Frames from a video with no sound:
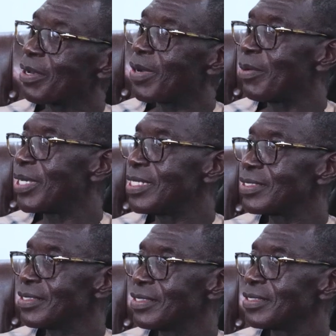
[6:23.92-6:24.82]
the herbal
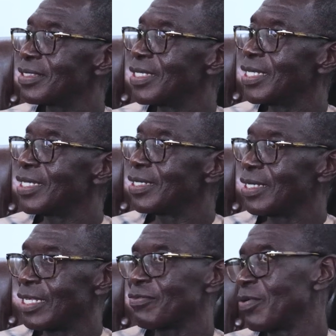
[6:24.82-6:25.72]
medicines.
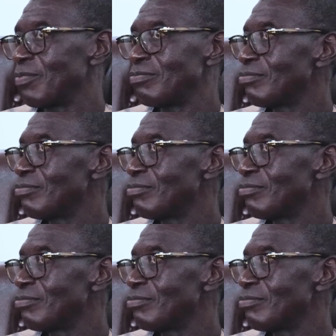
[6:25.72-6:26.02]
That's from